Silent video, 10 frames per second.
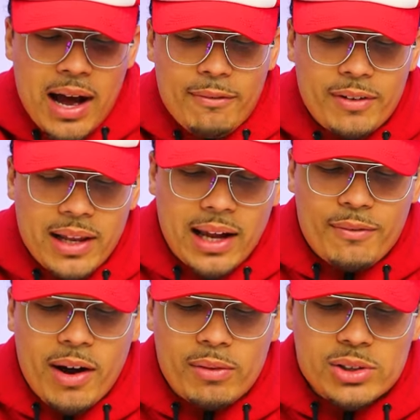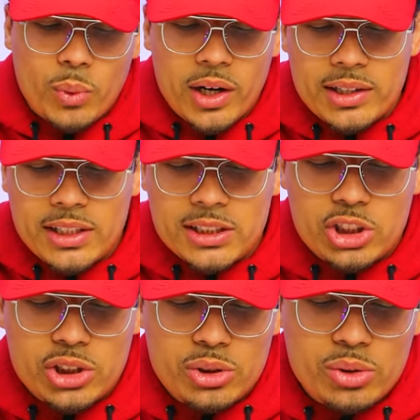I feel like if I was wearing this
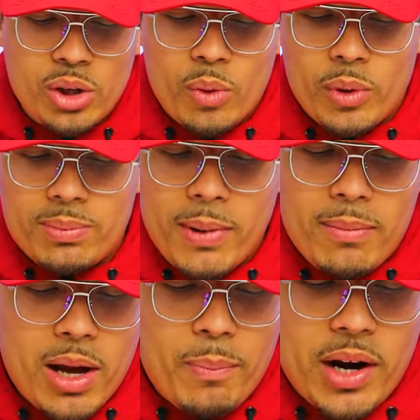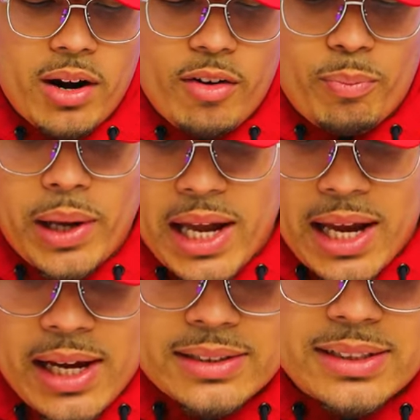shoe with maybe a pair of
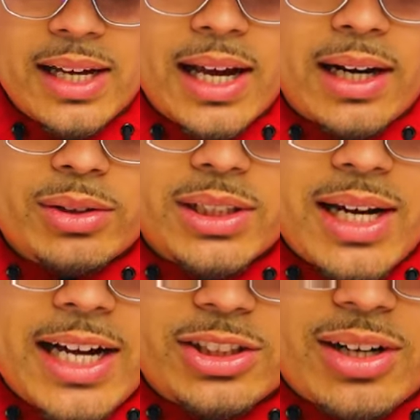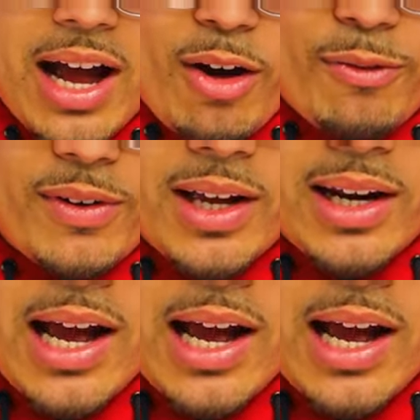pants and it was a nicer outfit,